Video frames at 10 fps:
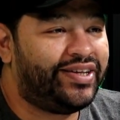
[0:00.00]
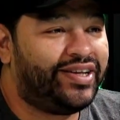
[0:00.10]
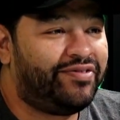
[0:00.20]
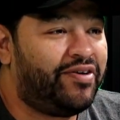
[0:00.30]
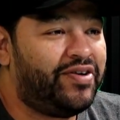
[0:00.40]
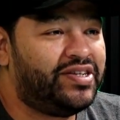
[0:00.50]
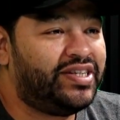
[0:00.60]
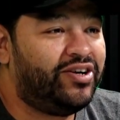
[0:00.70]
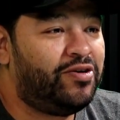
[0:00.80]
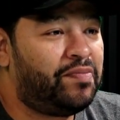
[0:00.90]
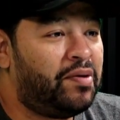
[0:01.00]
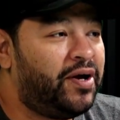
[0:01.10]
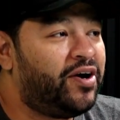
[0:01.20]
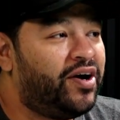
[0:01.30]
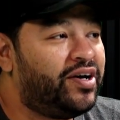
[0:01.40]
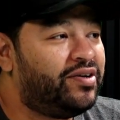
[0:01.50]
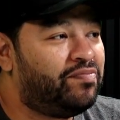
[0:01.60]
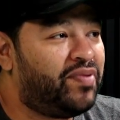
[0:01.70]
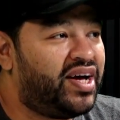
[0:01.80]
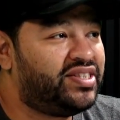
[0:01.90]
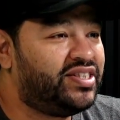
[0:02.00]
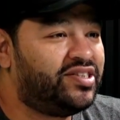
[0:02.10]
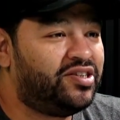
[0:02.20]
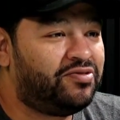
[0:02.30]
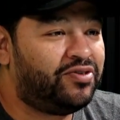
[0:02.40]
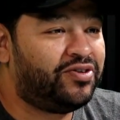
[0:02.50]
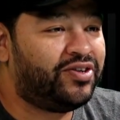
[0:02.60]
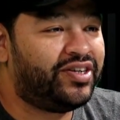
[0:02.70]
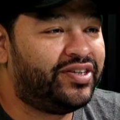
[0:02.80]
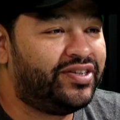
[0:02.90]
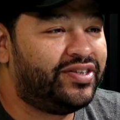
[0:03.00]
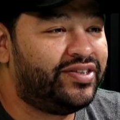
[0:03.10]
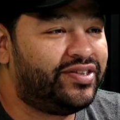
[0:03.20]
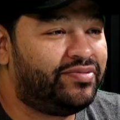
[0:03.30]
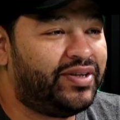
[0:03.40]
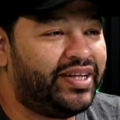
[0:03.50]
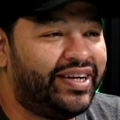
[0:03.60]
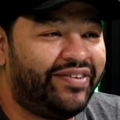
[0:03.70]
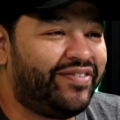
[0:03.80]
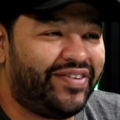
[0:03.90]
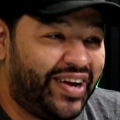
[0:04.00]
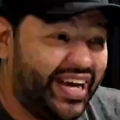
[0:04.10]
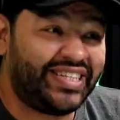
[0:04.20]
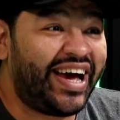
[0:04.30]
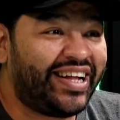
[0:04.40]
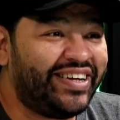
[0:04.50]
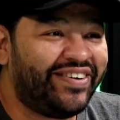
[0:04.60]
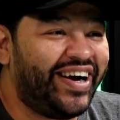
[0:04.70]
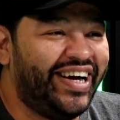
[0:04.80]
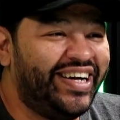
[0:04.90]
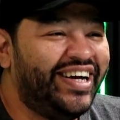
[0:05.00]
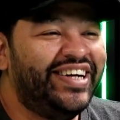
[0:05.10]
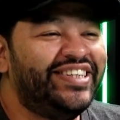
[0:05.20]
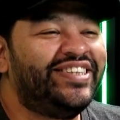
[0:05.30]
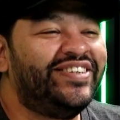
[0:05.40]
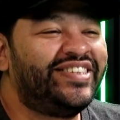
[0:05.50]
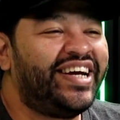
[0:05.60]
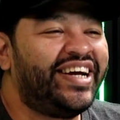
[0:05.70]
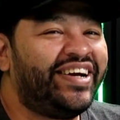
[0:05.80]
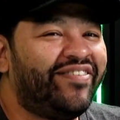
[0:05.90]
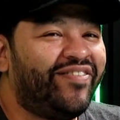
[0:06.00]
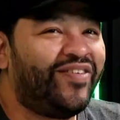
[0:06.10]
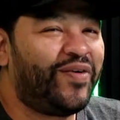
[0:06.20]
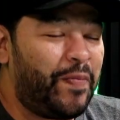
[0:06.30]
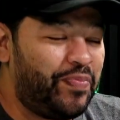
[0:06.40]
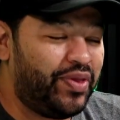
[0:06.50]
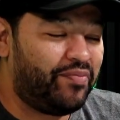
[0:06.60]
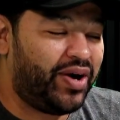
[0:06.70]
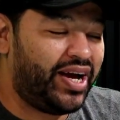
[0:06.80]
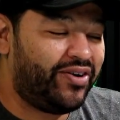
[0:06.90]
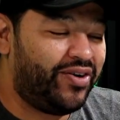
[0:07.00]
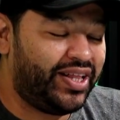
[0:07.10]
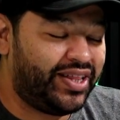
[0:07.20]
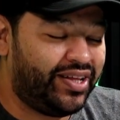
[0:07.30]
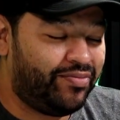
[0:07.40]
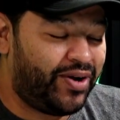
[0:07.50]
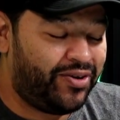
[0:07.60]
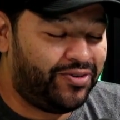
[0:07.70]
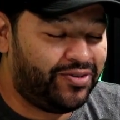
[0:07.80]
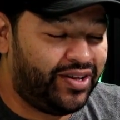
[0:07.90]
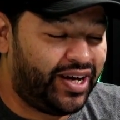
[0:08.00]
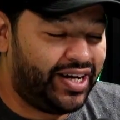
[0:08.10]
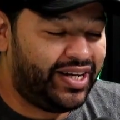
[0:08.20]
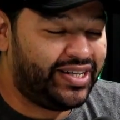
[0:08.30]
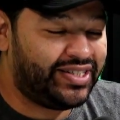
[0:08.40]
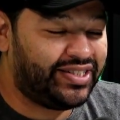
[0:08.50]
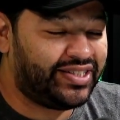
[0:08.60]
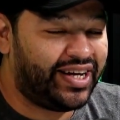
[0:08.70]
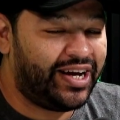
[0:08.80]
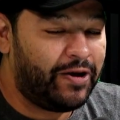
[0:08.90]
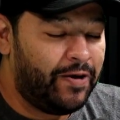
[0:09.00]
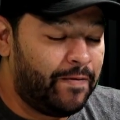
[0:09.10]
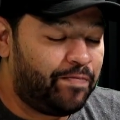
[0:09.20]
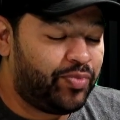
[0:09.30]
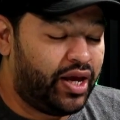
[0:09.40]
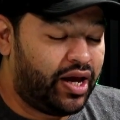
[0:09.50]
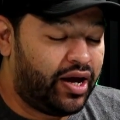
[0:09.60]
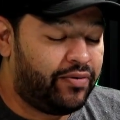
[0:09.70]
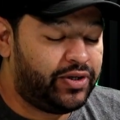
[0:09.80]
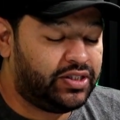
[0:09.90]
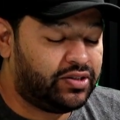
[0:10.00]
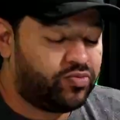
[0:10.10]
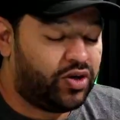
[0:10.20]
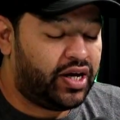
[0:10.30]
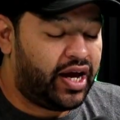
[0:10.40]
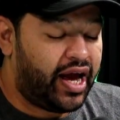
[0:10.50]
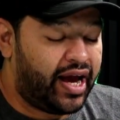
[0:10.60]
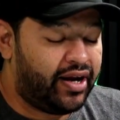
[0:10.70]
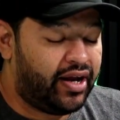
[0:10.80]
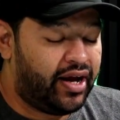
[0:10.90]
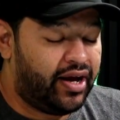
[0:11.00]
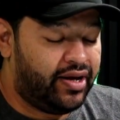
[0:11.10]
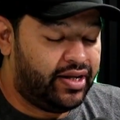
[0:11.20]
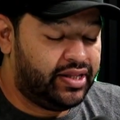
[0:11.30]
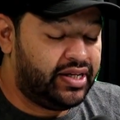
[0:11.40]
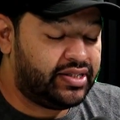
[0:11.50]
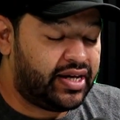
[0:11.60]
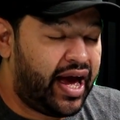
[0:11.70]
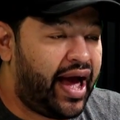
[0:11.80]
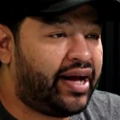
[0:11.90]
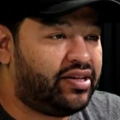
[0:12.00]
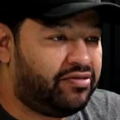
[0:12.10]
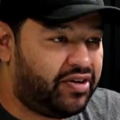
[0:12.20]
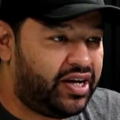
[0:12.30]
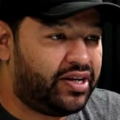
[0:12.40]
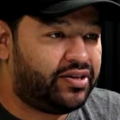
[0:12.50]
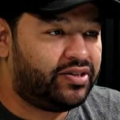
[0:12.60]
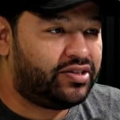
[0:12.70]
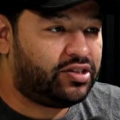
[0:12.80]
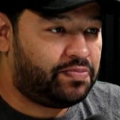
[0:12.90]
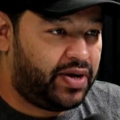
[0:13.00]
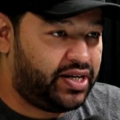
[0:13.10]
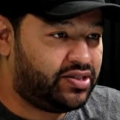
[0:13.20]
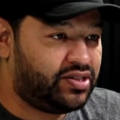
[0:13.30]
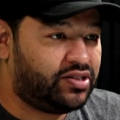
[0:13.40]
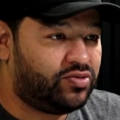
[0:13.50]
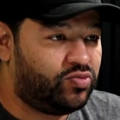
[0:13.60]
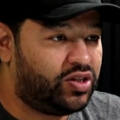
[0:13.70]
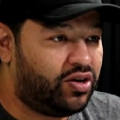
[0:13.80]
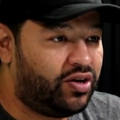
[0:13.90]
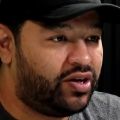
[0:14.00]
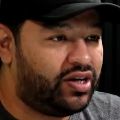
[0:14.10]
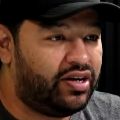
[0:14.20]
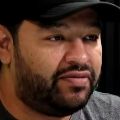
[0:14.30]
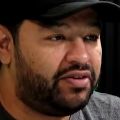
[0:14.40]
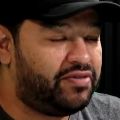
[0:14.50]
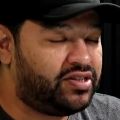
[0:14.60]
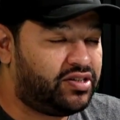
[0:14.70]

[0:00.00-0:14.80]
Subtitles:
If I were to say, oh, public art past 1604, exactly, right? So it's like my whole idea is like I would just want to at least activate spaces with art, even if it's